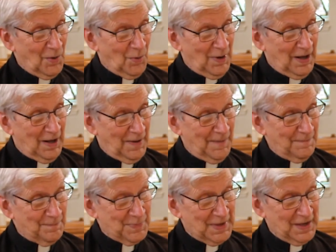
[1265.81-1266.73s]

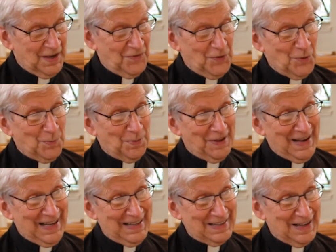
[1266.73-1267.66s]
Well, if you
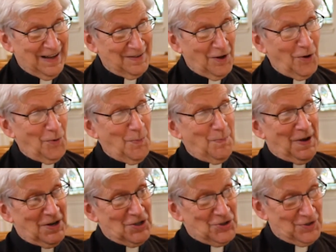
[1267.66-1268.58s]
plant a whole
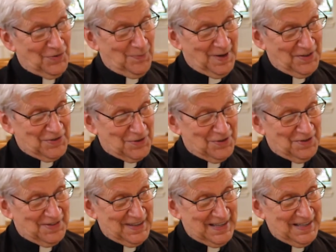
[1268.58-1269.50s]
bunch of mustard
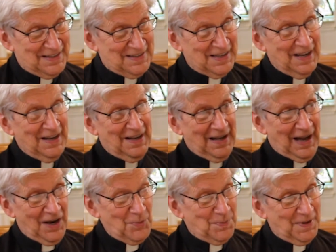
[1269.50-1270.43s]
seeds,
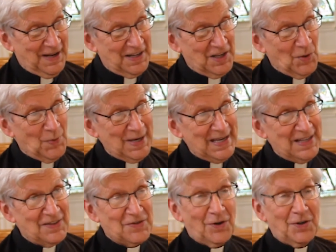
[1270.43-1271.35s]
are you planting
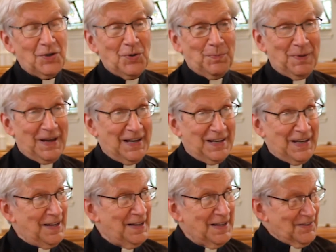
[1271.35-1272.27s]
weeds, or are you
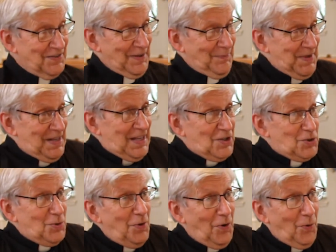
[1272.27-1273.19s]
planting something that
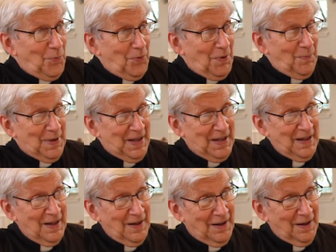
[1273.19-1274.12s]
you hope will
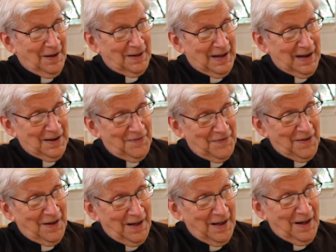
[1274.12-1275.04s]
be a kind of
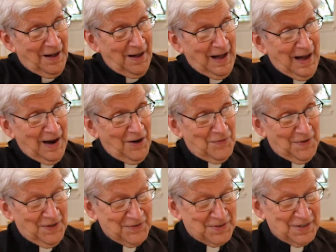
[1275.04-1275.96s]
a
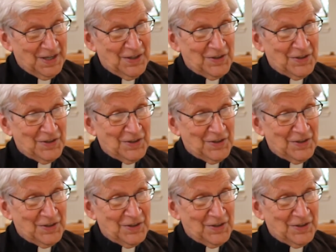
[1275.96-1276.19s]
harvest?